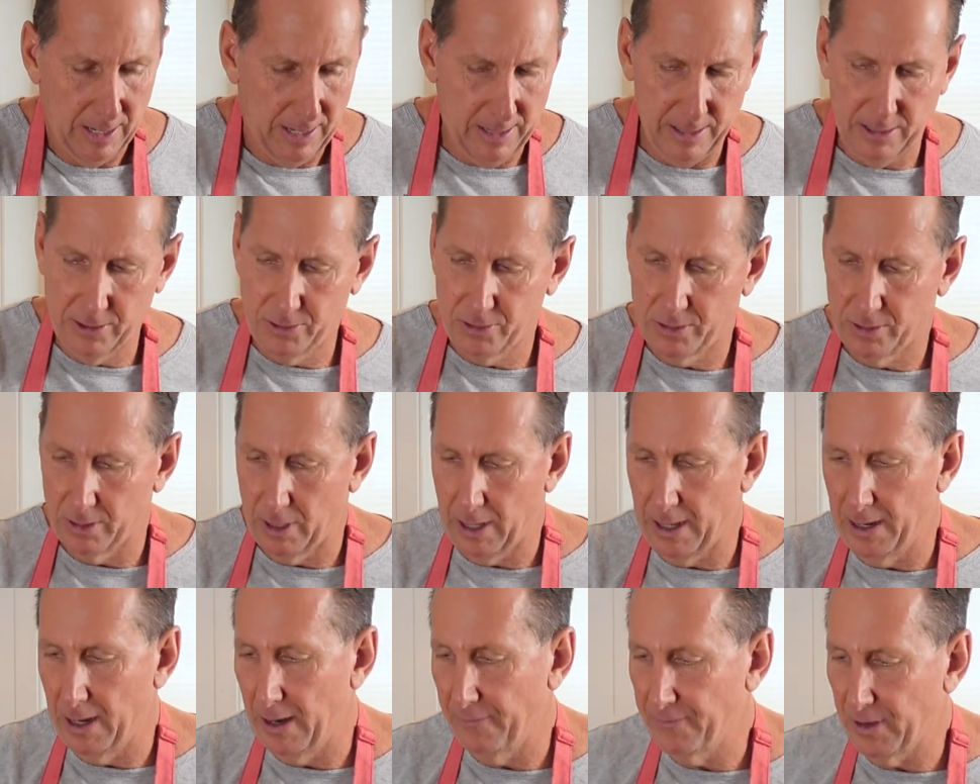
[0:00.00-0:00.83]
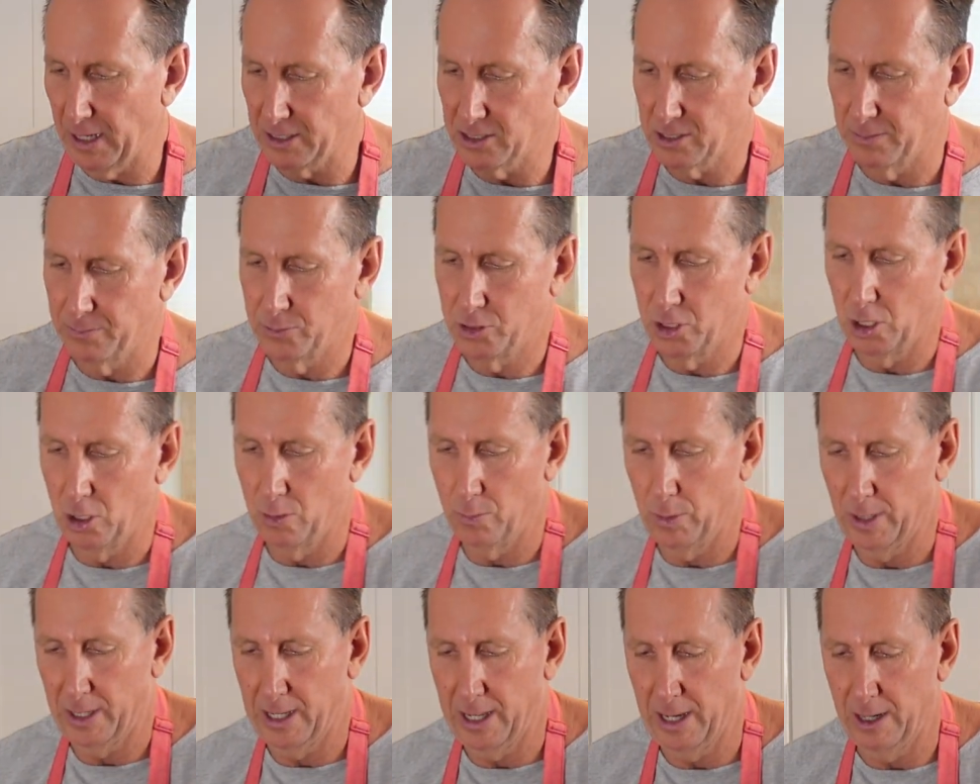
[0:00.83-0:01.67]
is, and I've got some
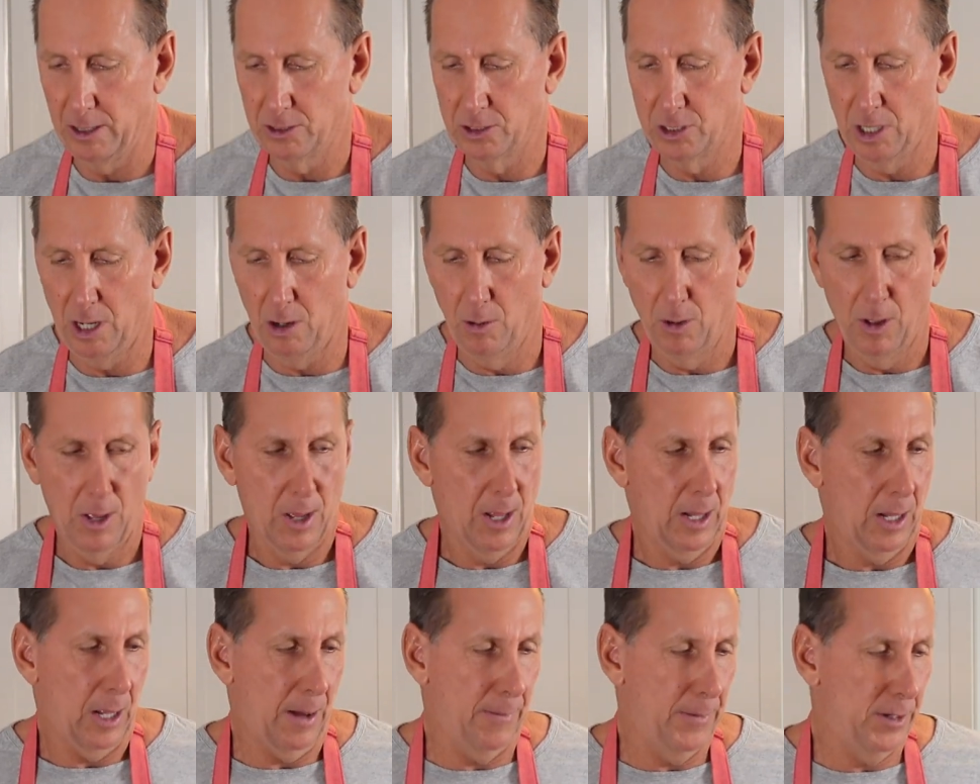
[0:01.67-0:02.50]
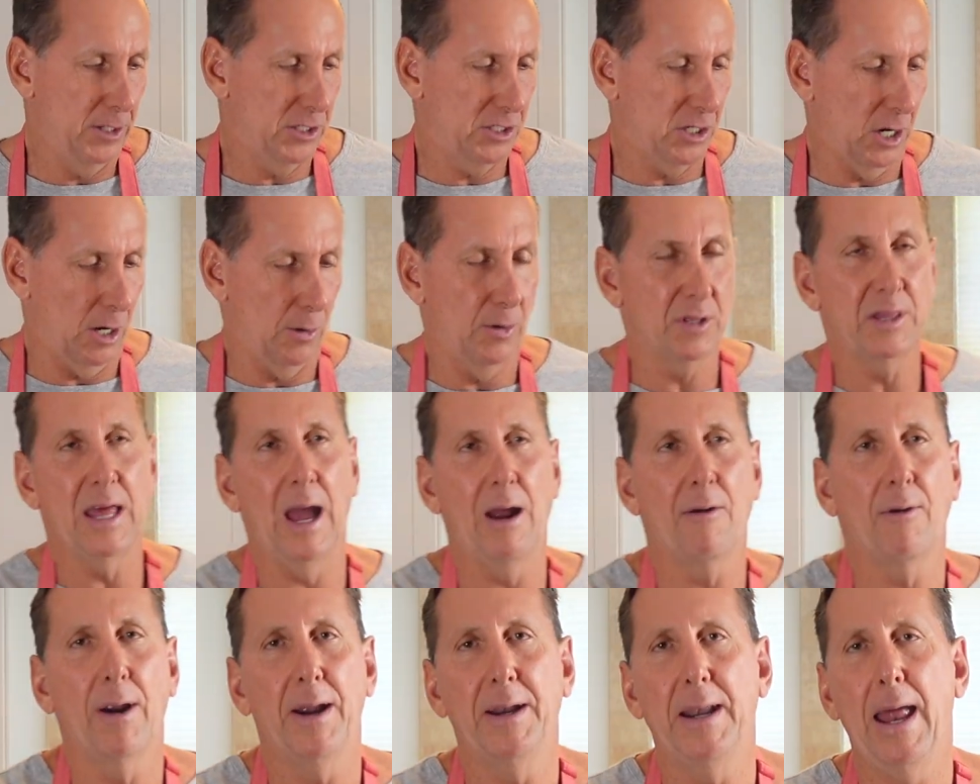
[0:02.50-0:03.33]
turmeric here. So I'm going to start with
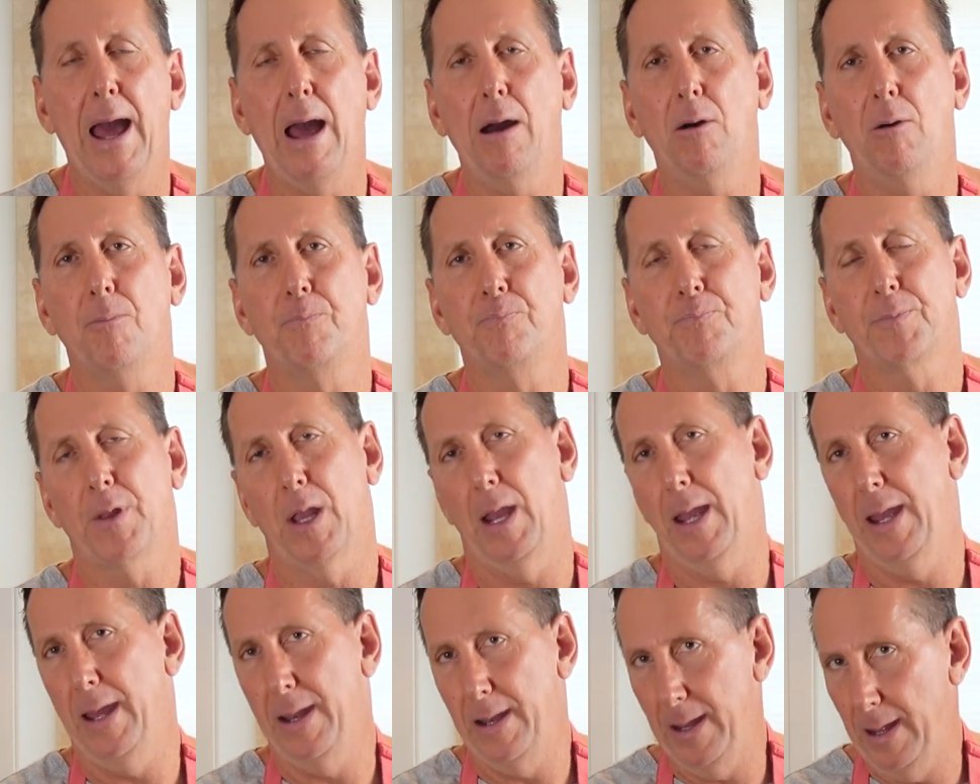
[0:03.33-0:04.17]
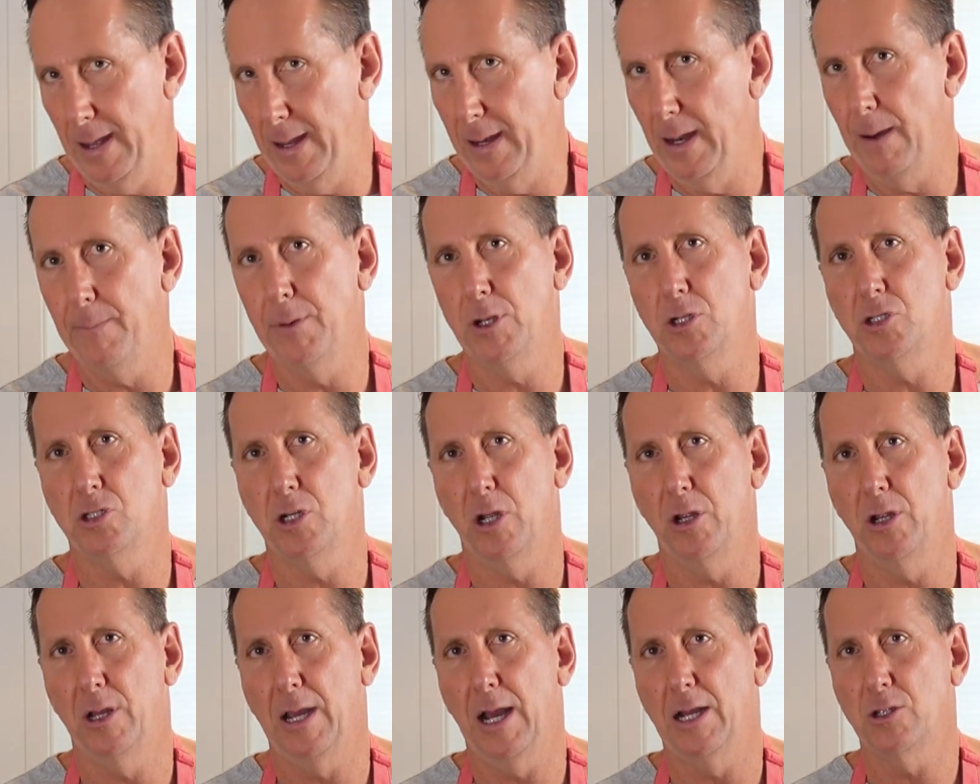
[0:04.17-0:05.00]
that right now, and then I'm going to show
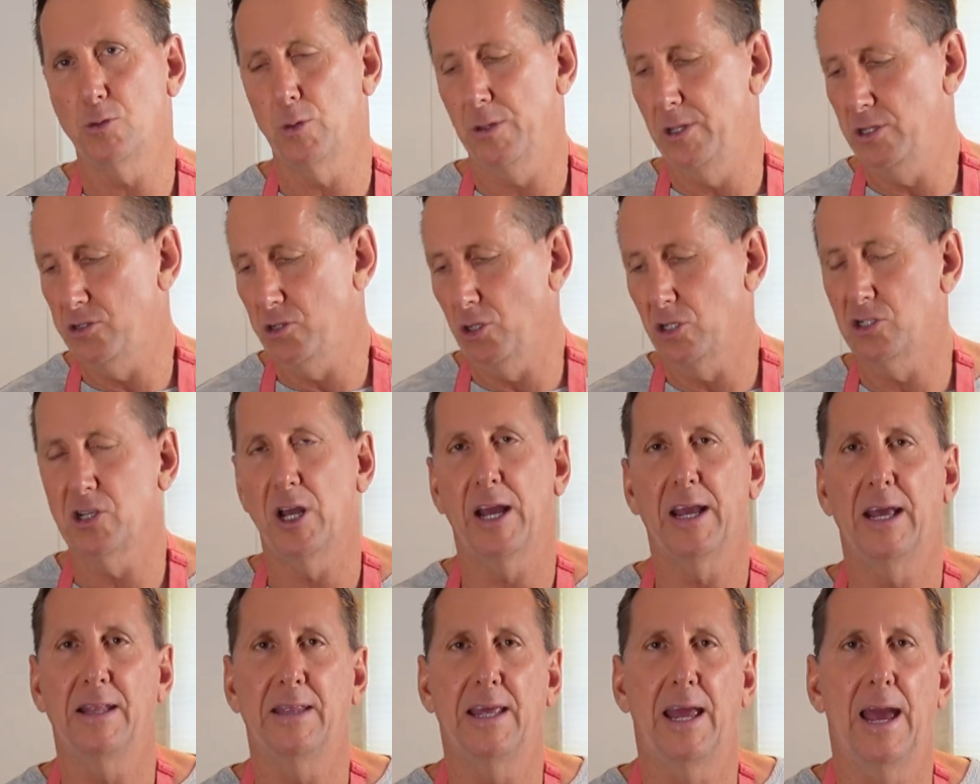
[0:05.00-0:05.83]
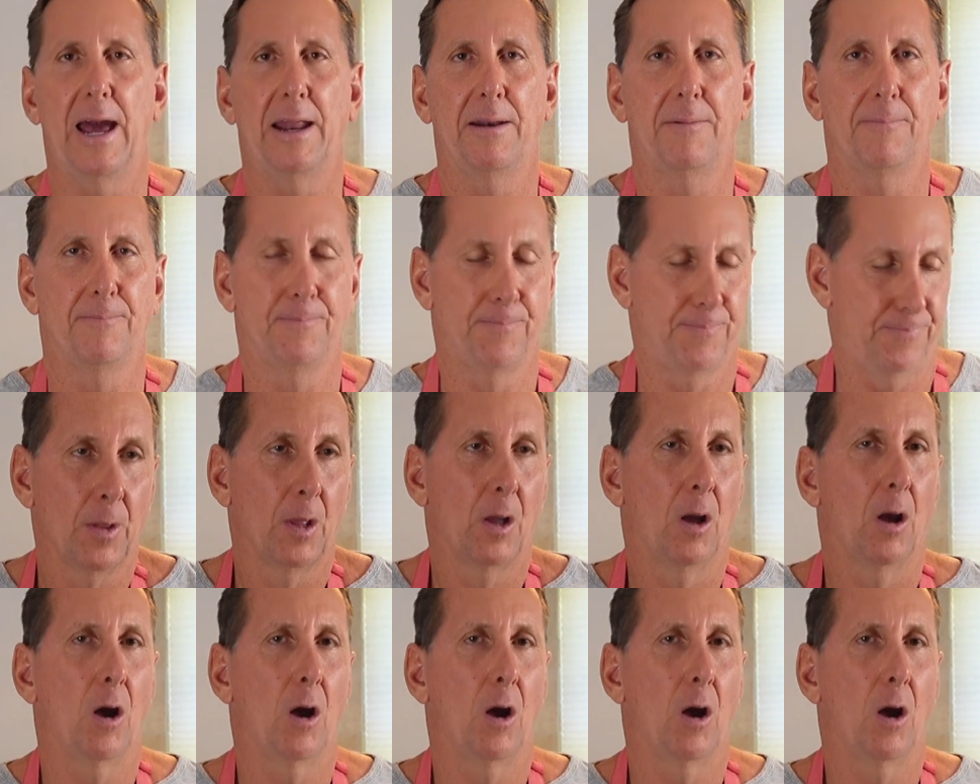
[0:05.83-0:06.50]
you guys what this looks like at the end.